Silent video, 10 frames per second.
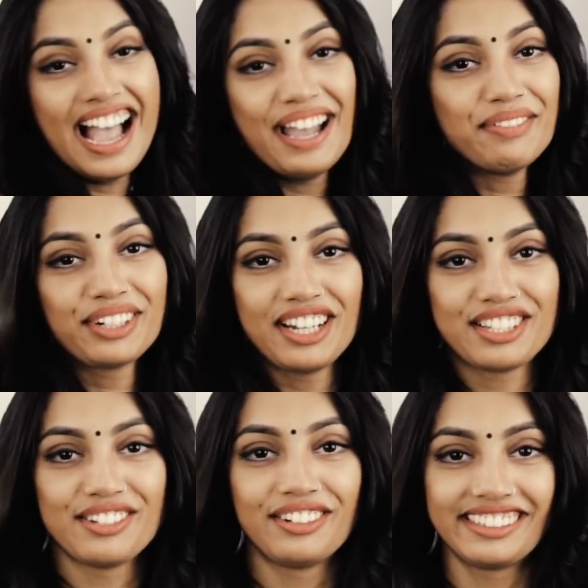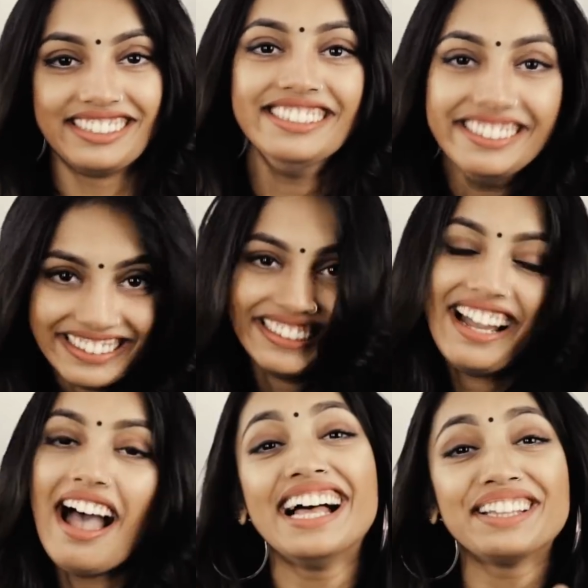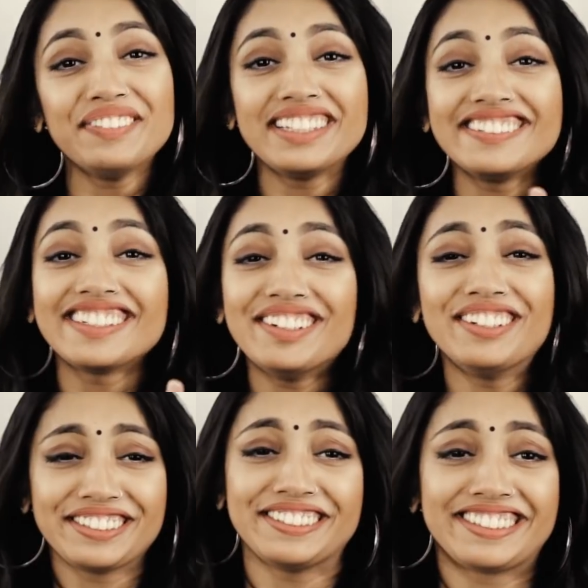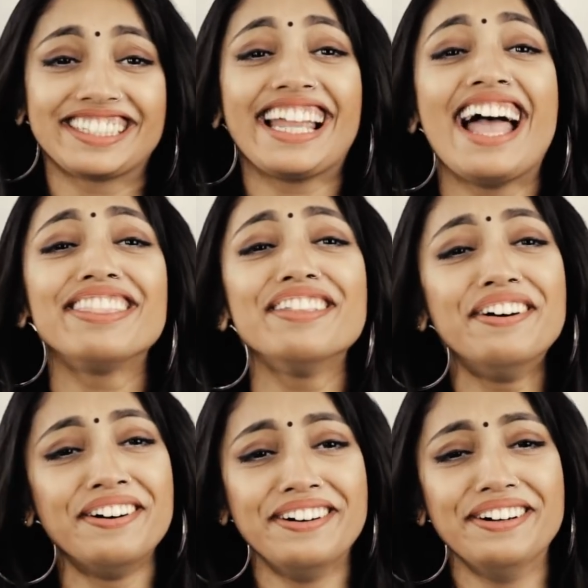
I am a great stalker. Now we record kuch keno.